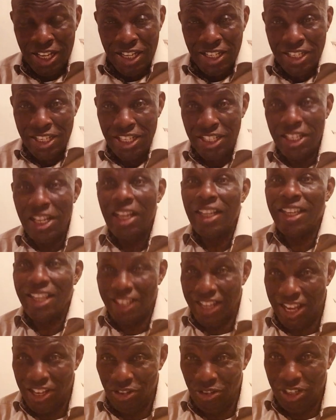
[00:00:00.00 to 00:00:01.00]
this,
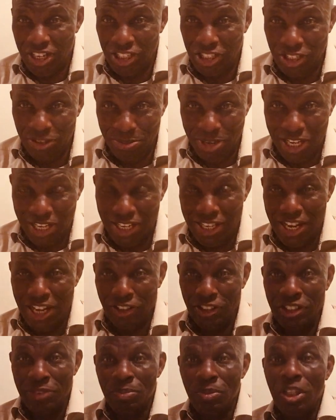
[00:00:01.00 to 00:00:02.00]
can I use a Jamaican
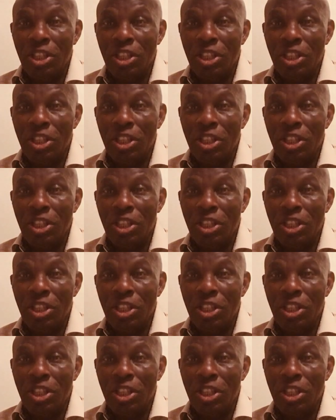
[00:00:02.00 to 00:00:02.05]
language?